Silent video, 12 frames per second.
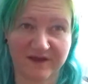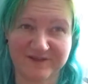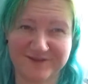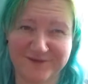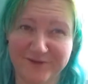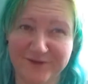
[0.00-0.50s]
I
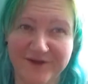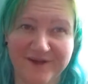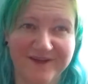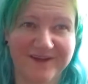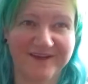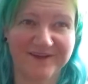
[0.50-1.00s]
do,
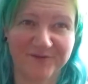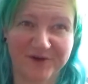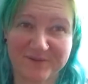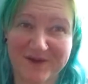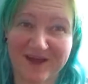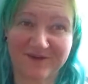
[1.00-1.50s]
when
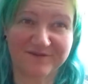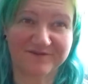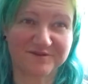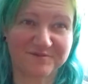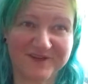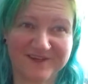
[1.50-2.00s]
I'm out
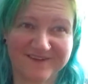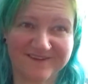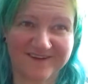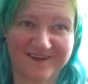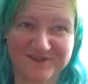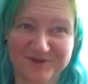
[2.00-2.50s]
for a
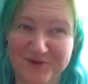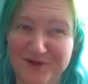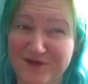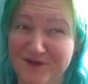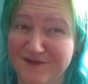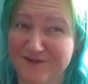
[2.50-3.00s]
meal, I do
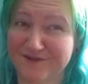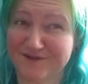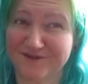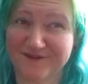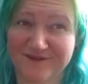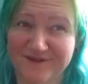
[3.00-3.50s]
ask.